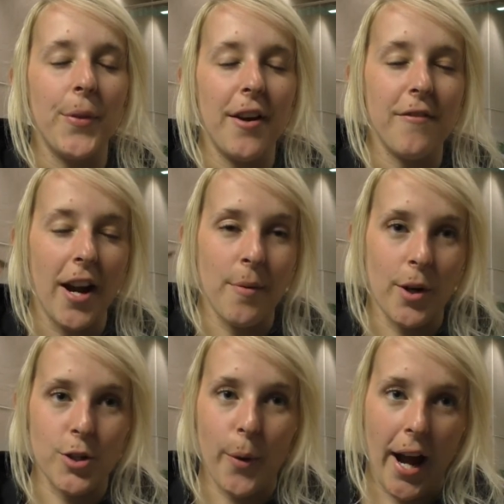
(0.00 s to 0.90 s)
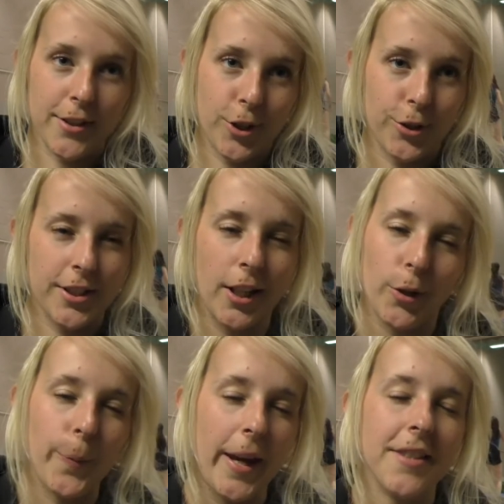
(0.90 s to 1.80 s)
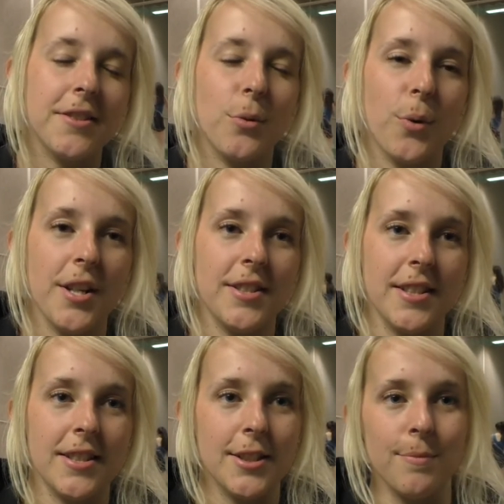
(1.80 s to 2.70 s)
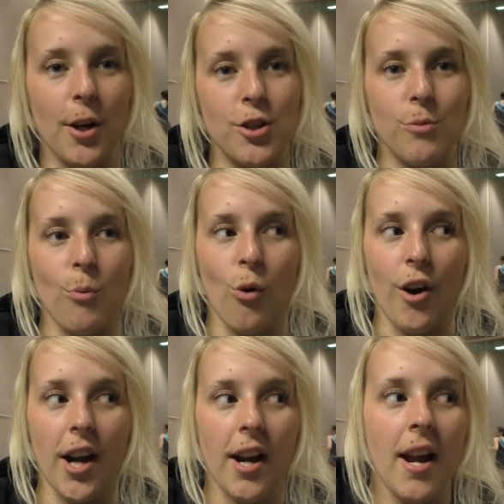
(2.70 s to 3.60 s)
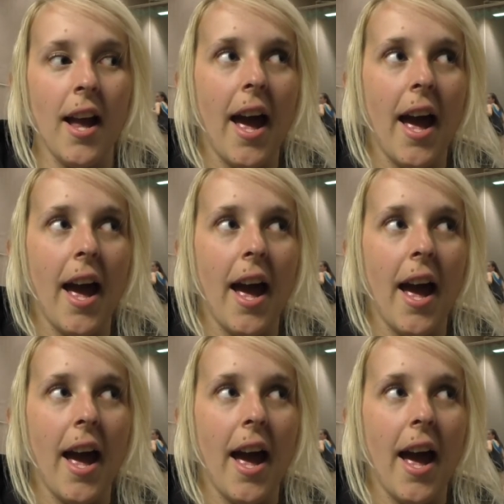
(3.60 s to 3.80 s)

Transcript: They're very much practical skill based, whereas this is much more